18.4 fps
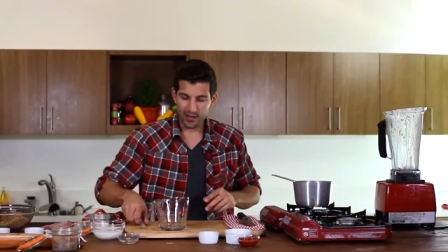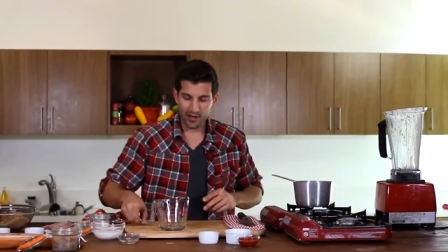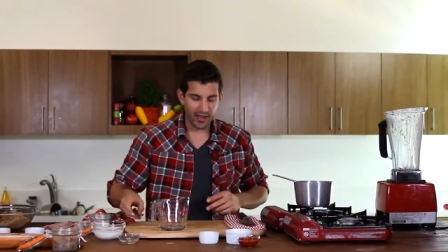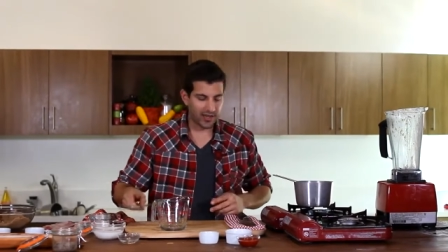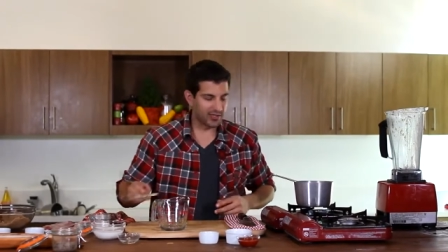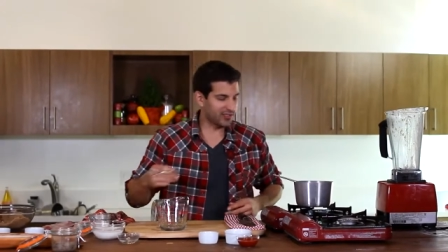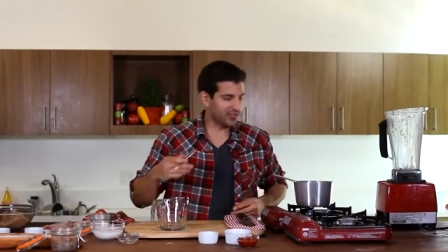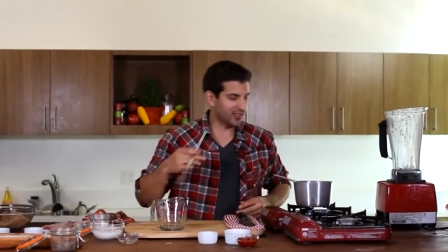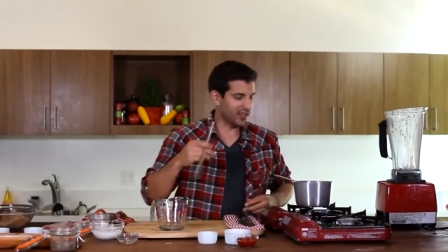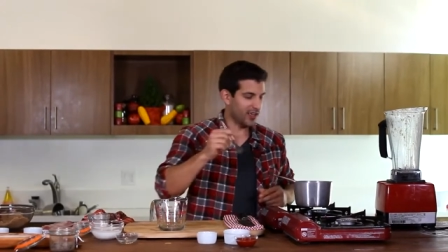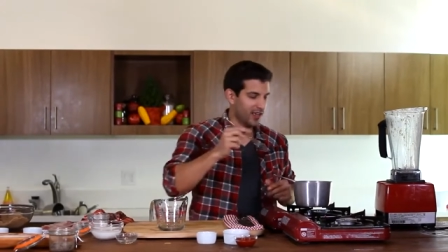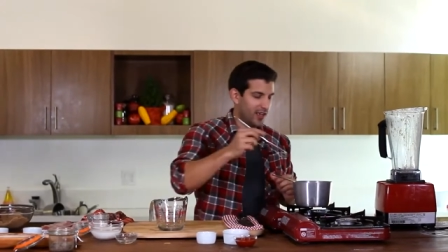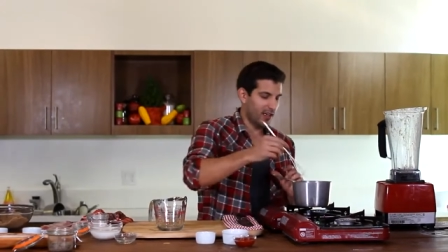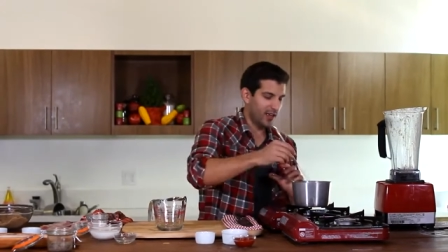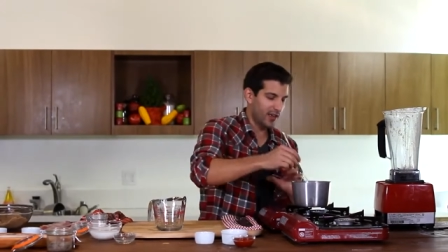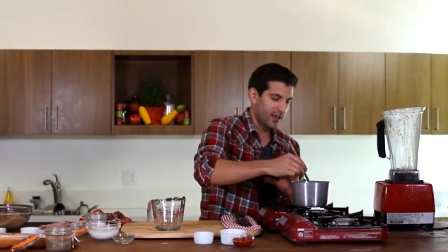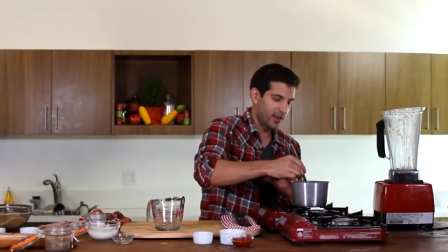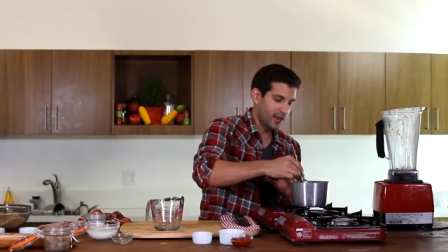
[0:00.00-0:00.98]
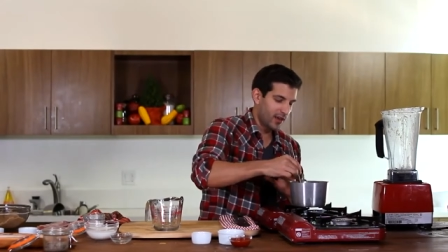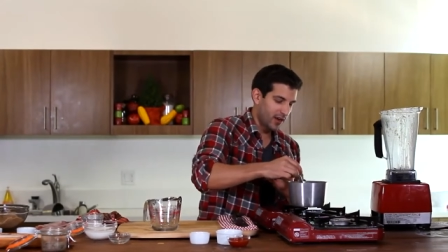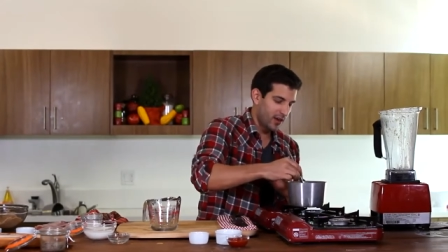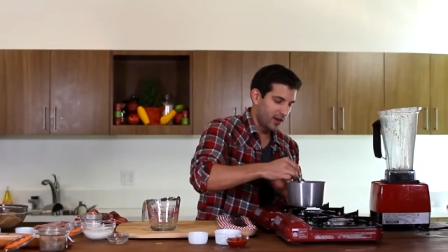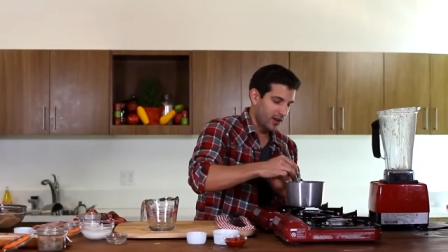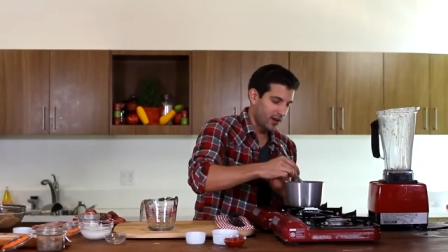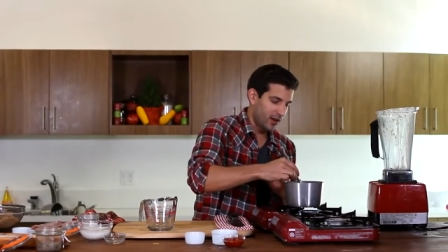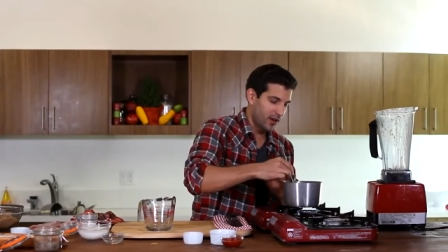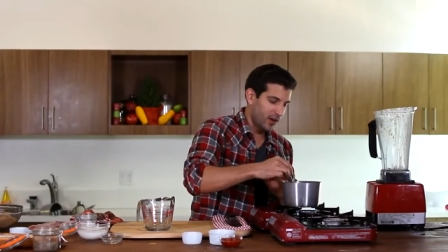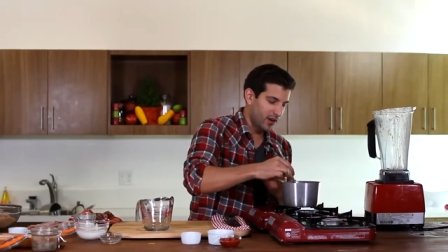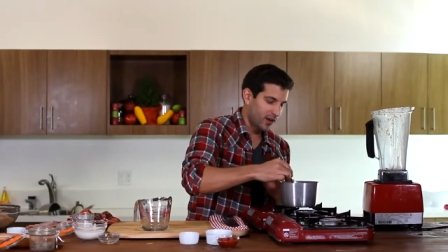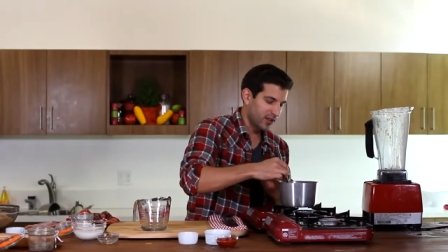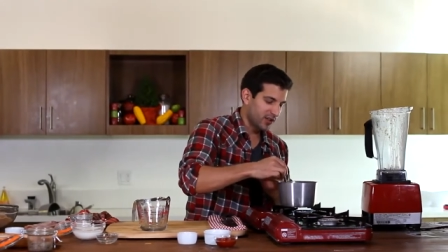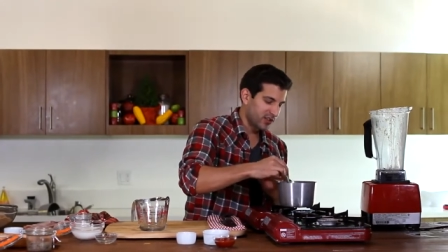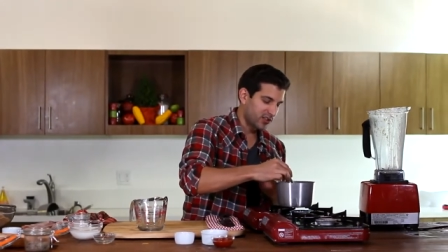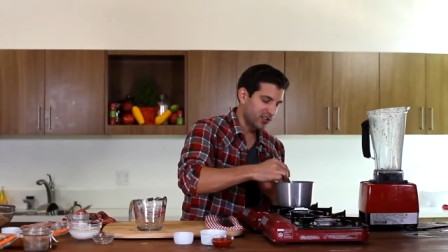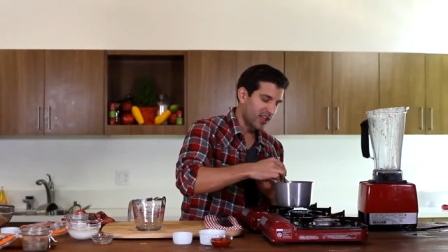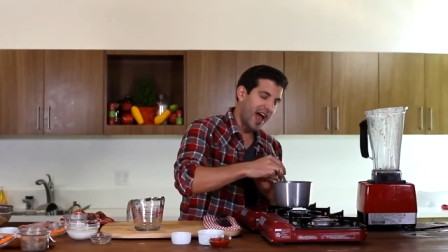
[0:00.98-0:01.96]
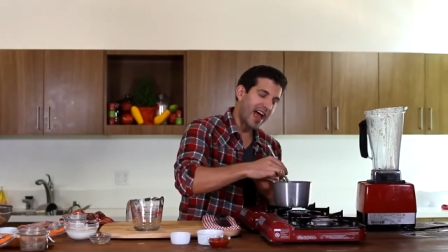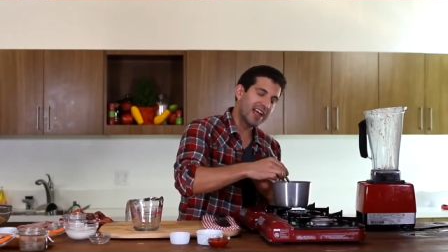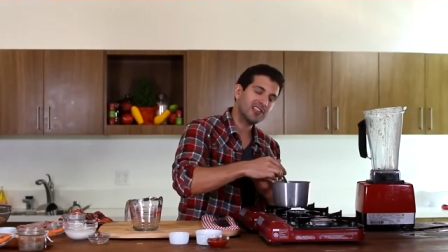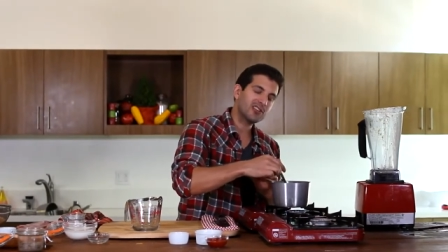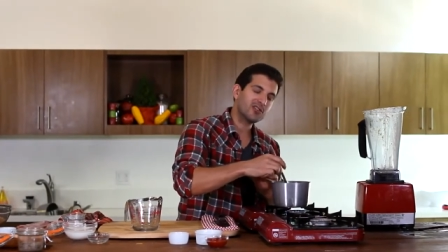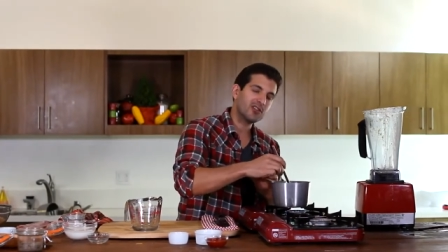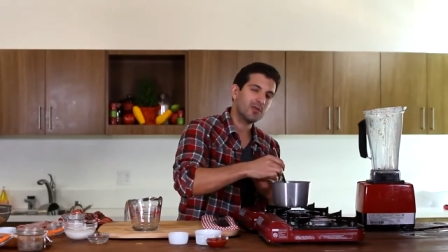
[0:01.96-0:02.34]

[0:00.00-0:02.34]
nice ice